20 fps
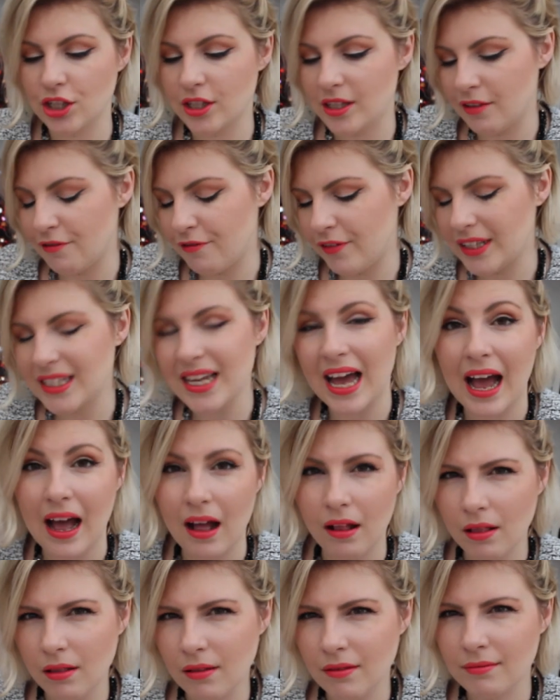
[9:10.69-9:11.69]
It's the
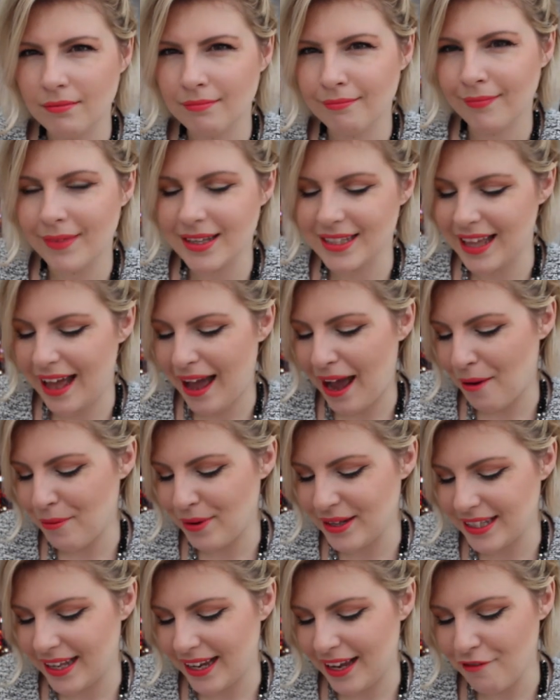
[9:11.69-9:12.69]
Vitale. Is that how
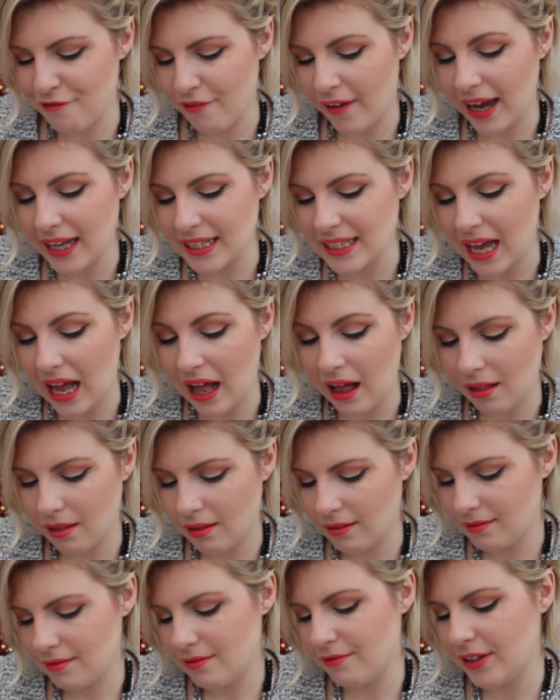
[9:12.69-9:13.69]
we're saying it?
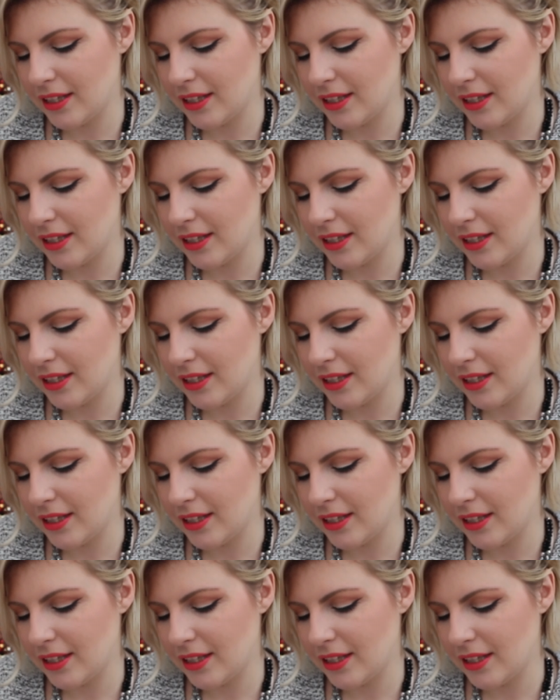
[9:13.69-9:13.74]
Vitale.